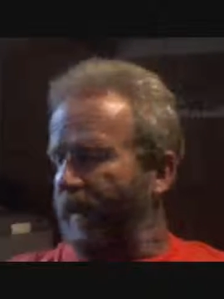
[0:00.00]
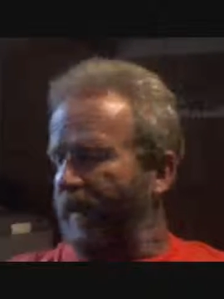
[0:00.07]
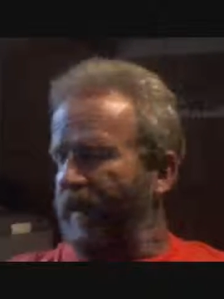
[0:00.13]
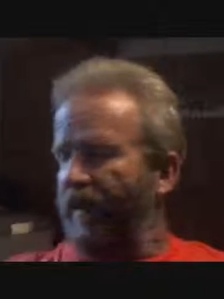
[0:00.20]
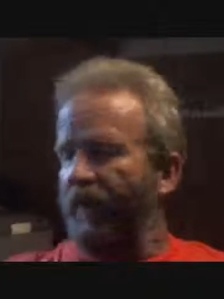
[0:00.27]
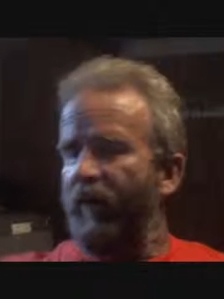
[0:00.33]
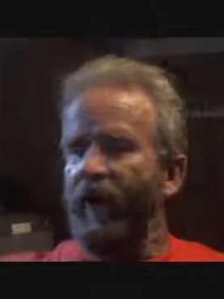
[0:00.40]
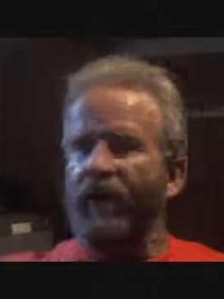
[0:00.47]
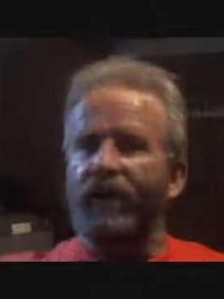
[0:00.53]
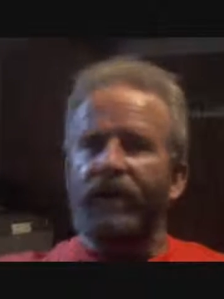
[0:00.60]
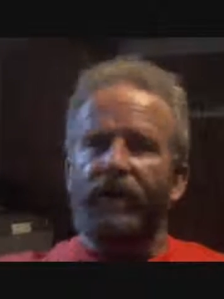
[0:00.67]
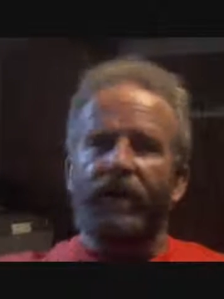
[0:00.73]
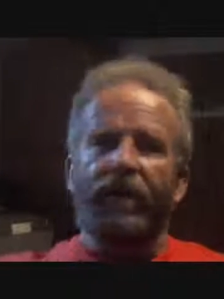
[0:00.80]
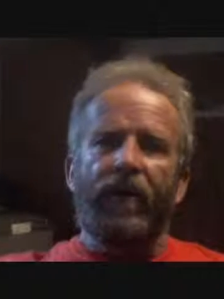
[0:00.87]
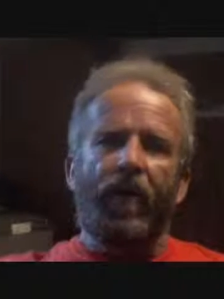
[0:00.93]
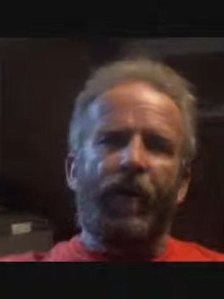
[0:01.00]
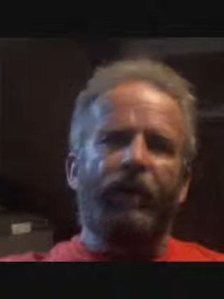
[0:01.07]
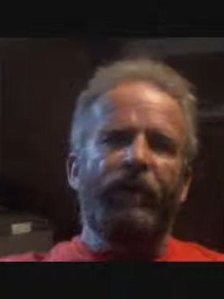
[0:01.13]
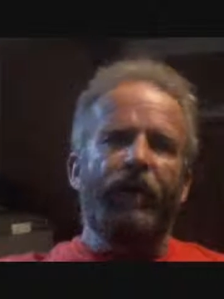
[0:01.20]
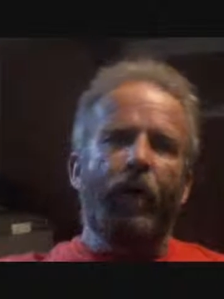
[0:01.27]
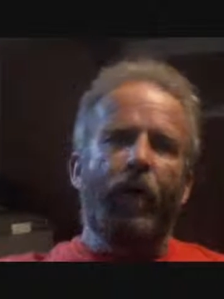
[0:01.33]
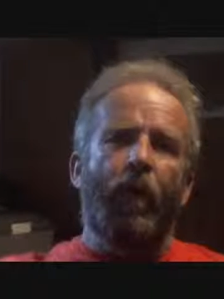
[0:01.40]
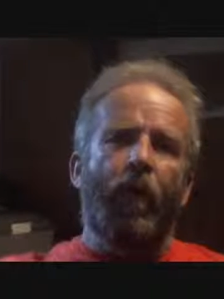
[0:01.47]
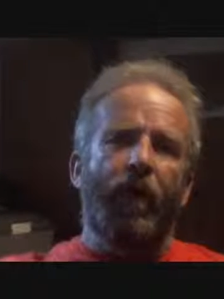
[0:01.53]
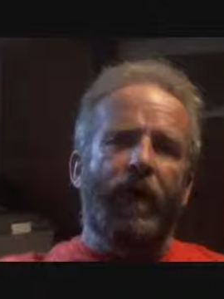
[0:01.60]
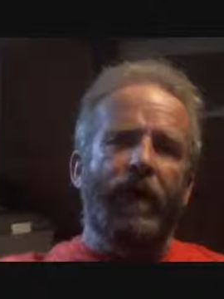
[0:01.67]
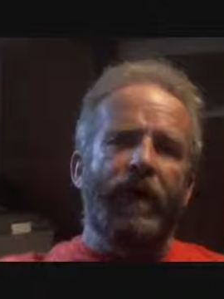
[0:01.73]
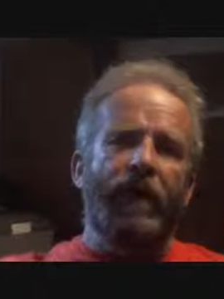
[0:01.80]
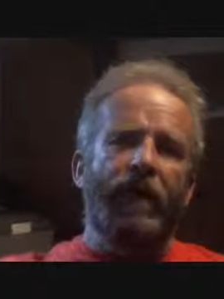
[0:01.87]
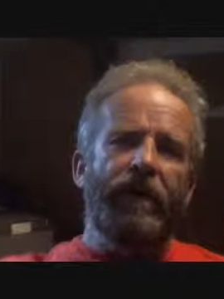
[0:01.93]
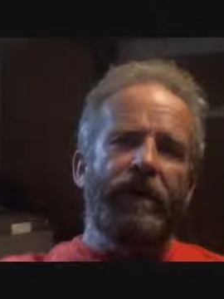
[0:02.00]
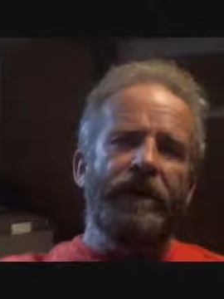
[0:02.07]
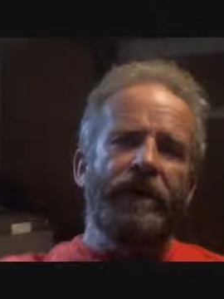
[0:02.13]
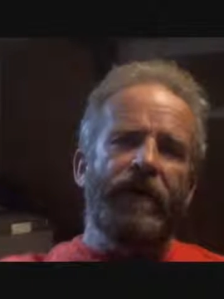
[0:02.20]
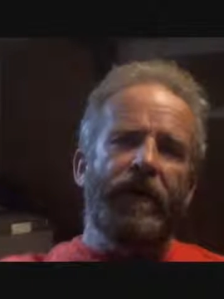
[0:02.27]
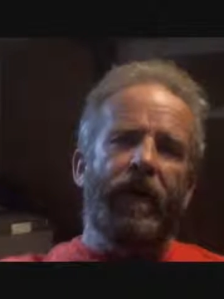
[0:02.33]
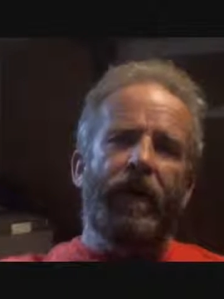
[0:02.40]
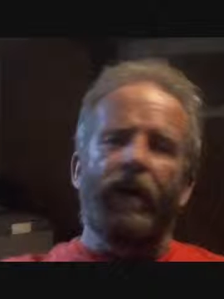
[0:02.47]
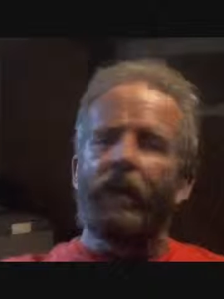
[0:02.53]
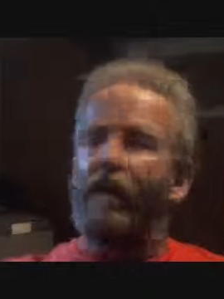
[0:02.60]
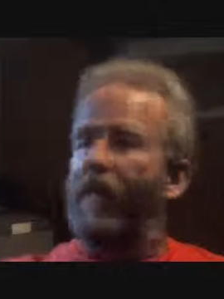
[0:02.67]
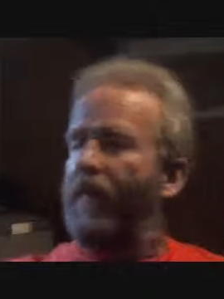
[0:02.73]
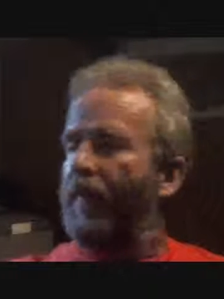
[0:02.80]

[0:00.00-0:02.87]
in the original Gulf War years ago.